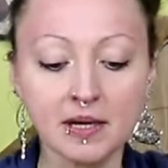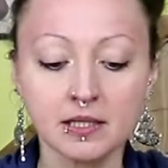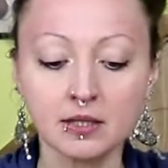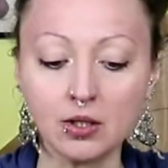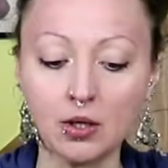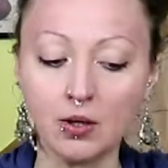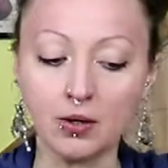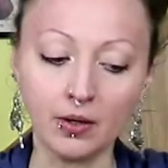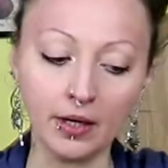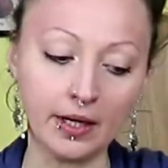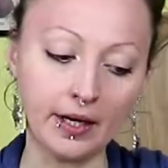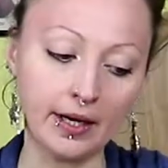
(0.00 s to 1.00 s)
pesto,
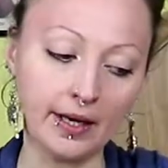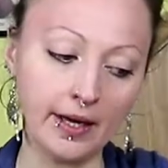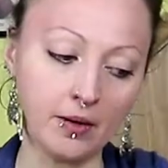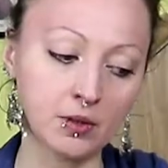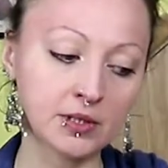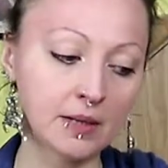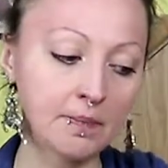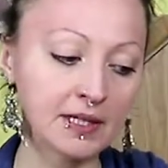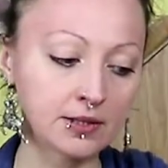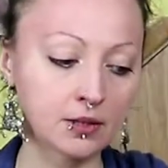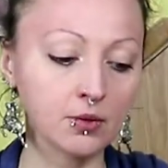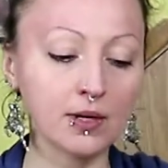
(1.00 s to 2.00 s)
what I
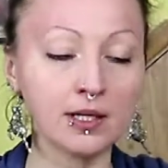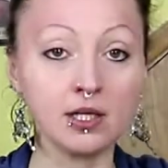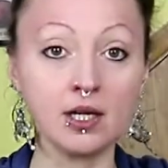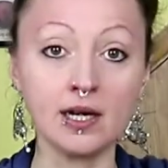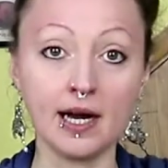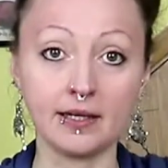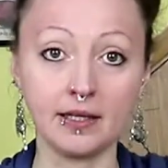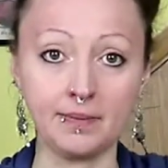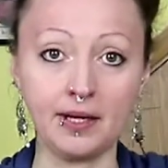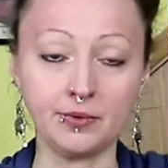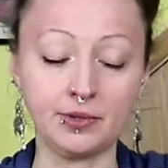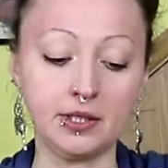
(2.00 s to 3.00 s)
particularly like
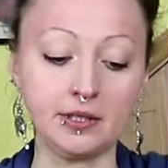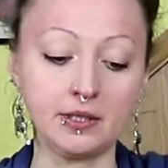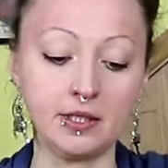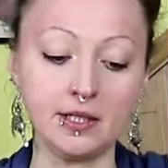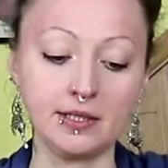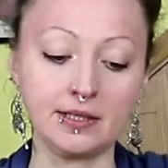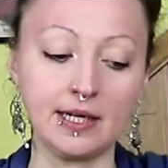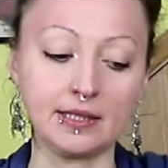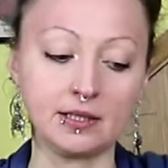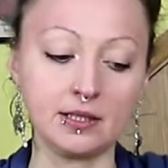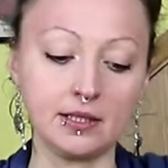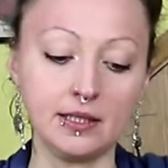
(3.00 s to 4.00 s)
about it is
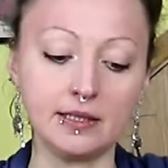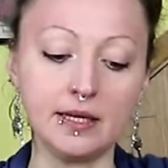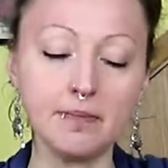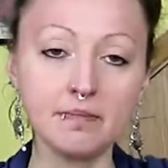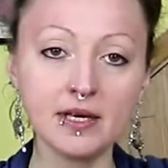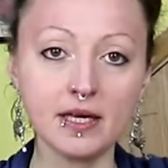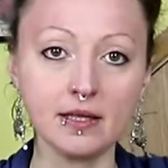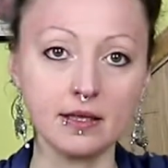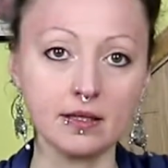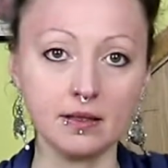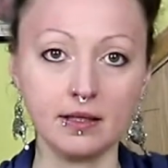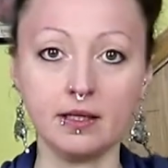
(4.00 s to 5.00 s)
that the
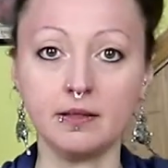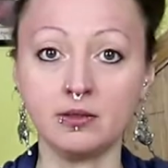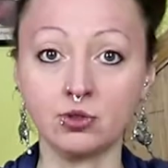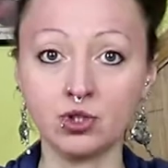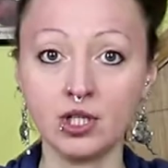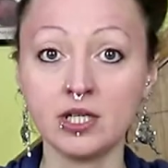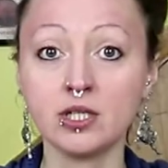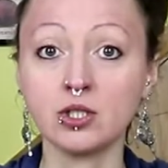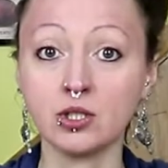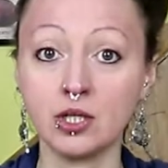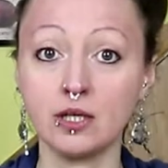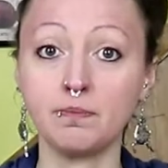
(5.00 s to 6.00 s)
mint
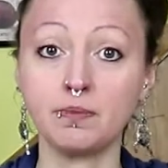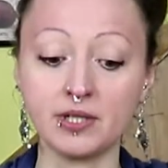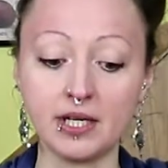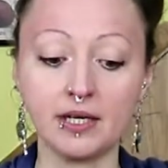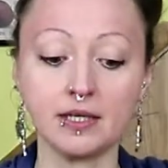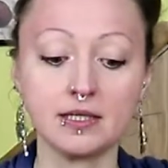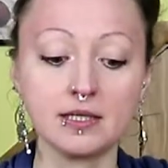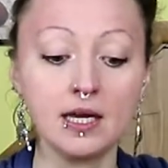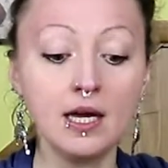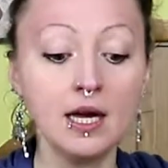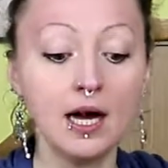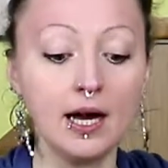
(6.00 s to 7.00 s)
really brings
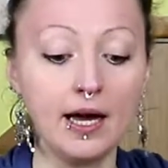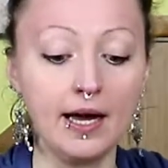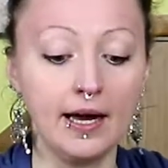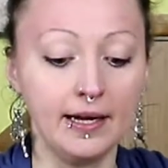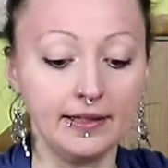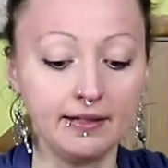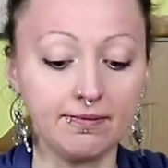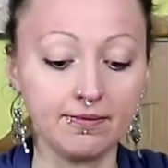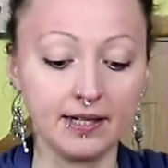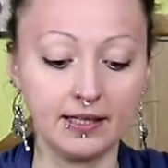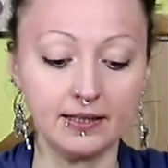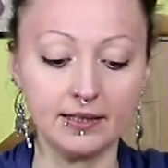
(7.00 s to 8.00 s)

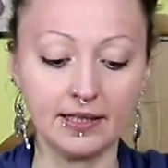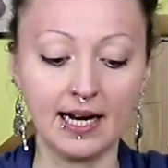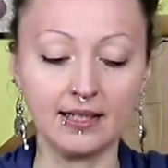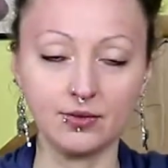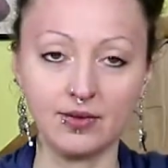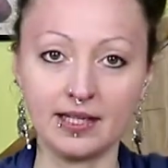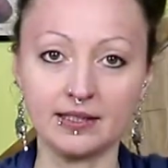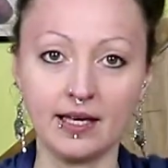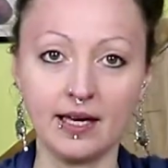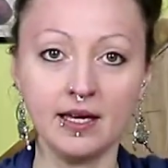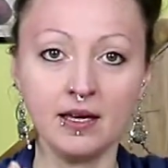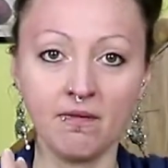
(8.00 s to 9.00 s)
the kind of like
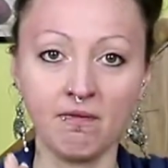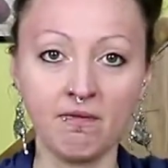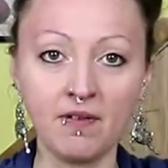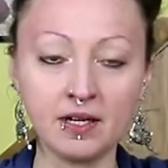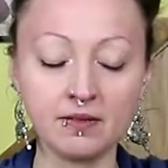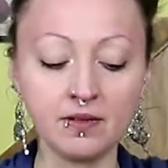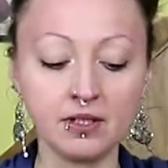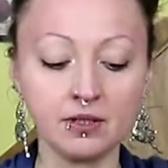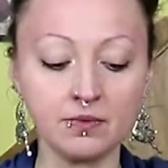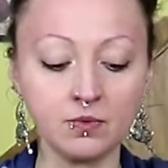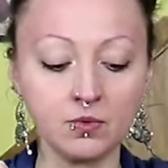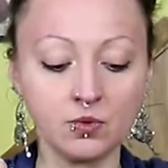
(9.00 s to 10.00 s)
the
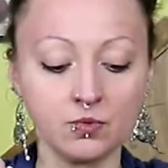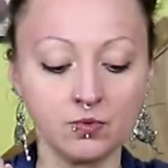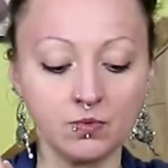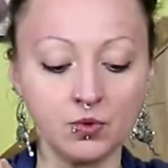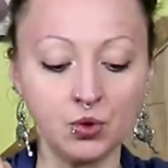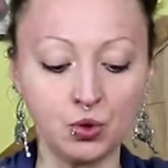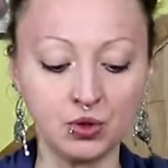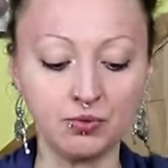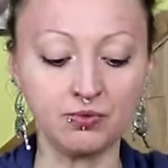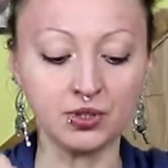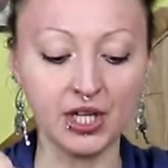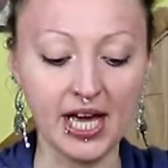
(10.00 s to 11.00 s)
very good
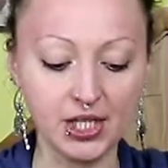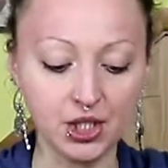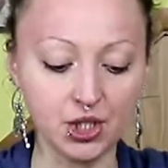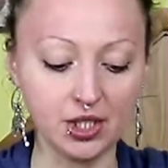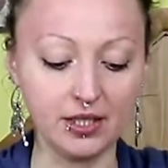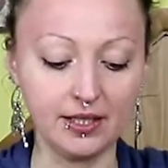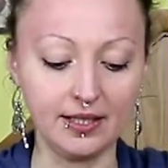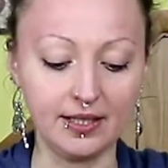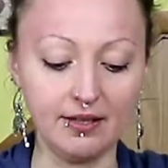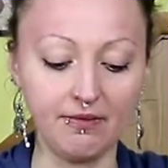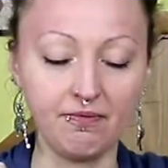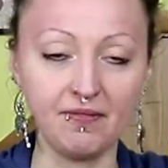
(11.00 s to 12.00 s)
fresh
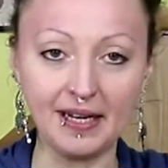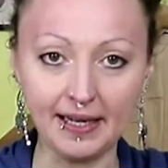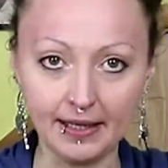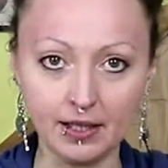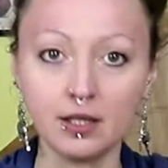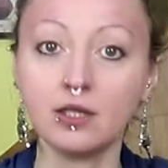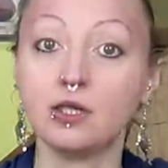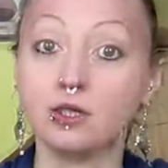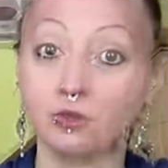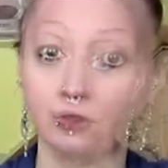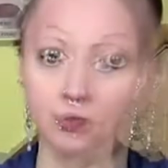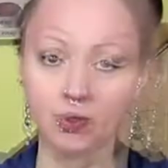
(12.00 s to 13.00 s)
feeling
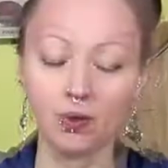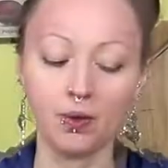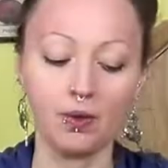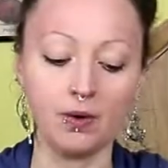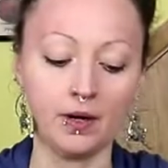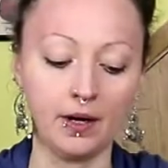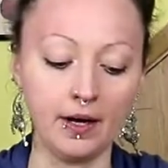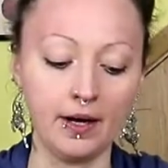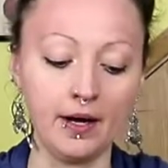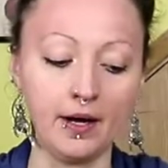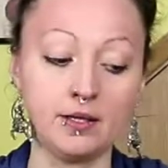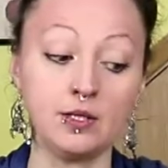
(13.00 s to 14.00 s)
into
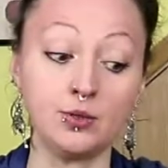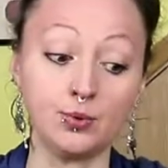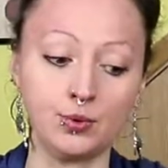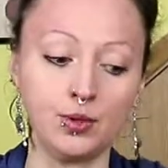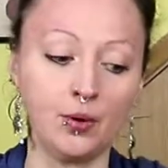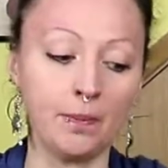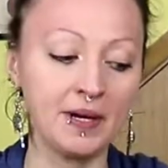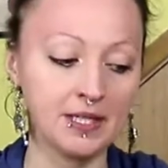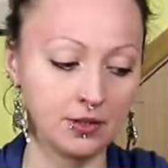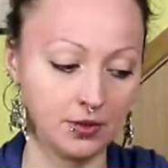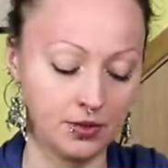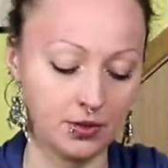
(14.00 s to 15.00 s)
your
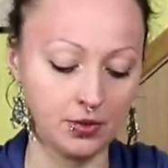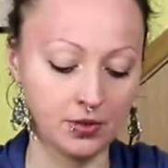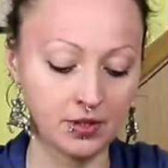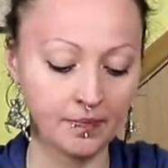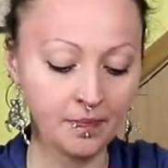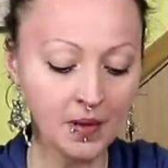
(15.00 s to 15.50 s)
pesto sauce.